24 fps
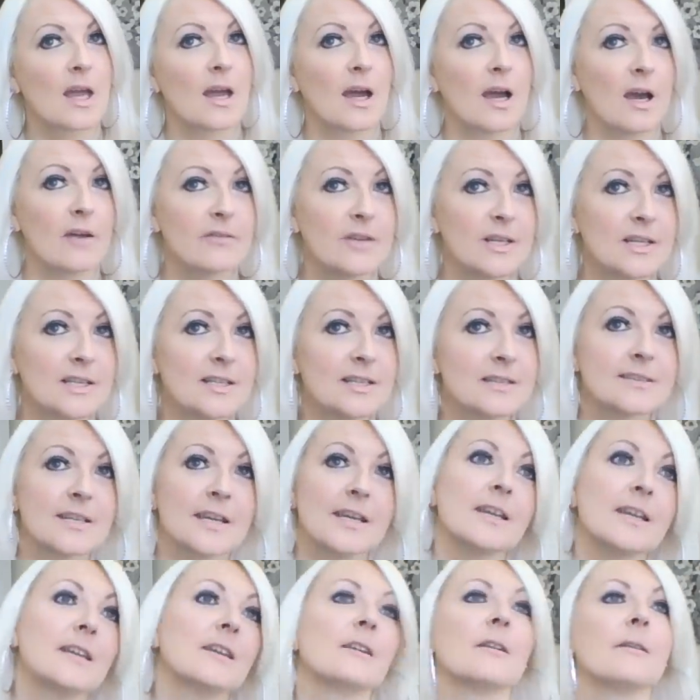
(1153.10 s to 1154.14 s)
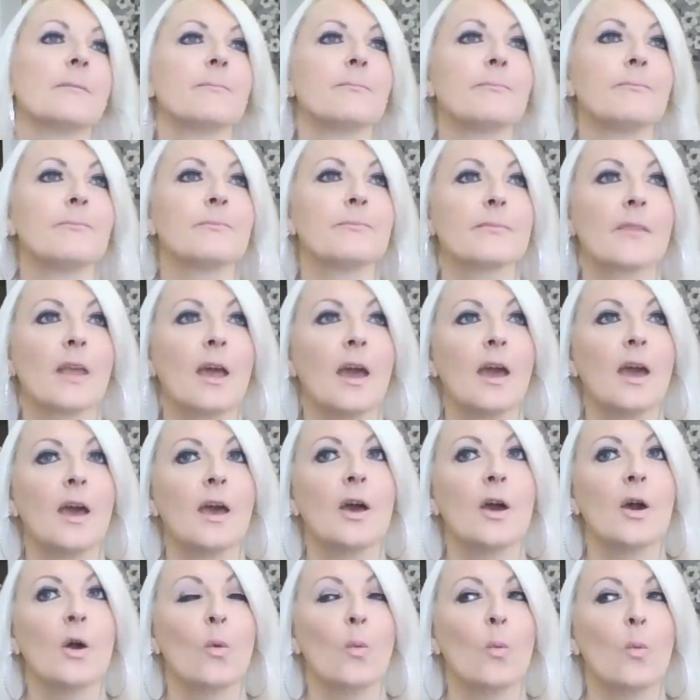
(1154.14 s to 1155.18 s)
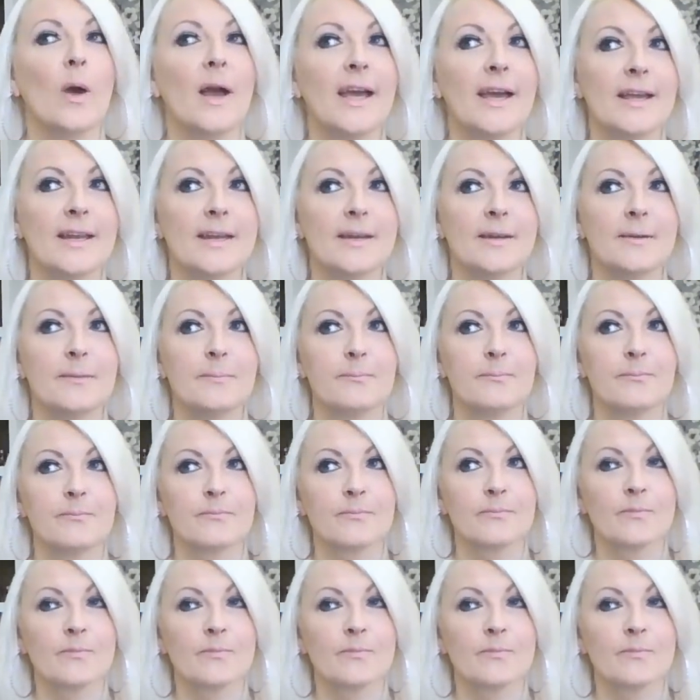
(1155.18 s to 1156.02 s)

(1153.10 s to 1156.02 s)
Have a little think when